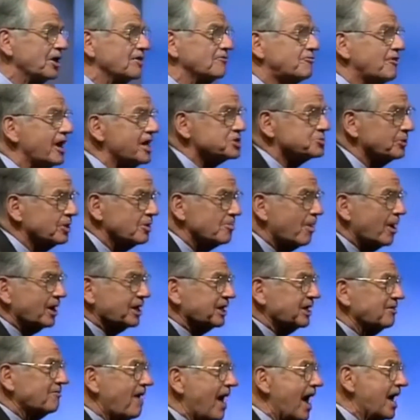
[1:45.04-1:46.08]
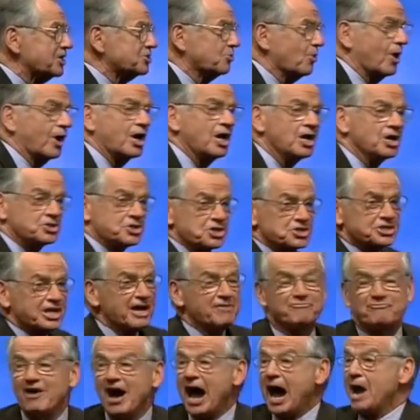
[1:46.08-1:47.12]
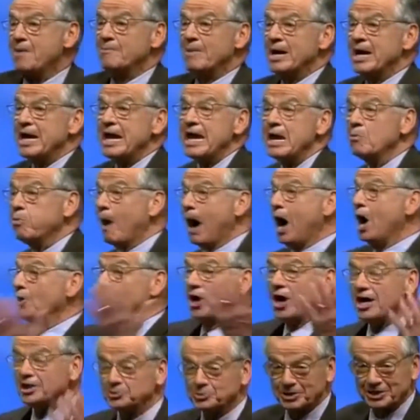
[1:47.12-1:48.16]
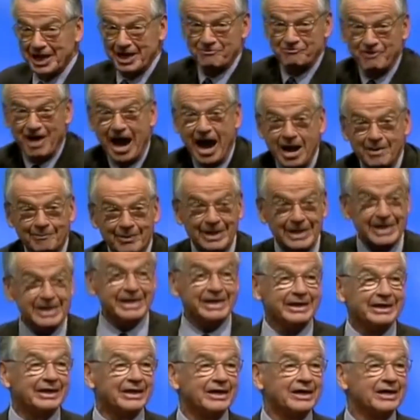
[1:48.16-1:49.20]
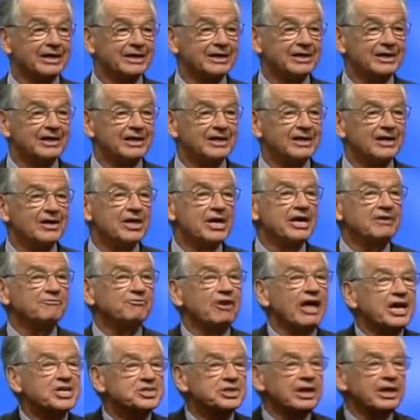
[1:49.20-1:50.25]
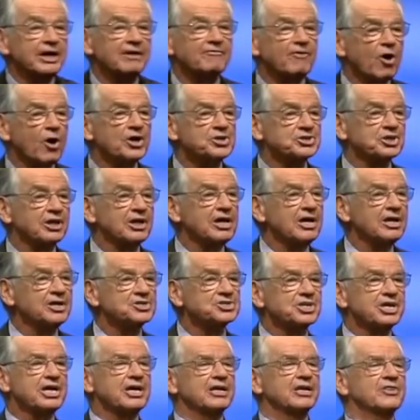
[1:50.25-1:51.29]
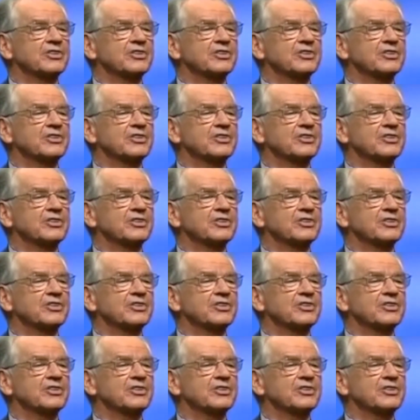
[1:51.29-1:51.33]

face with a bucket of ice water. She said, fire me? Why on earth would they fire me? The inflection in her voice clearly said,